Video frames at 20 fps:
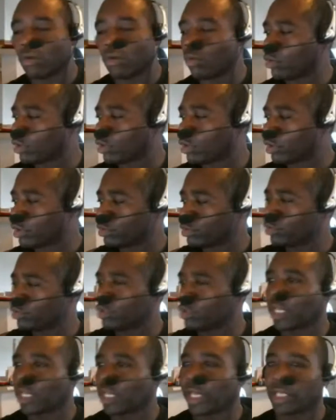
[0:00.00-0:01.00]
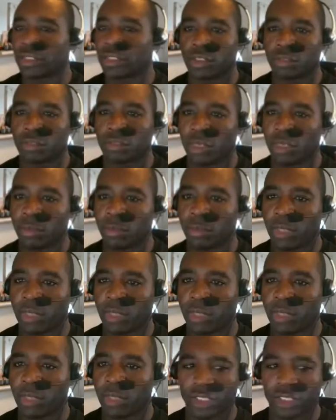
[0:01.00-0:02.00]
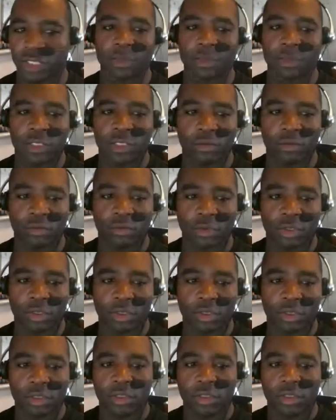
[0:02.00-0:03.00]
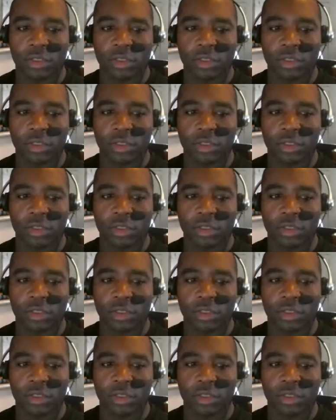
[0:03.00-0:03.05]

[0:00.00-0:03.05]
or do they just maybe have a tablet or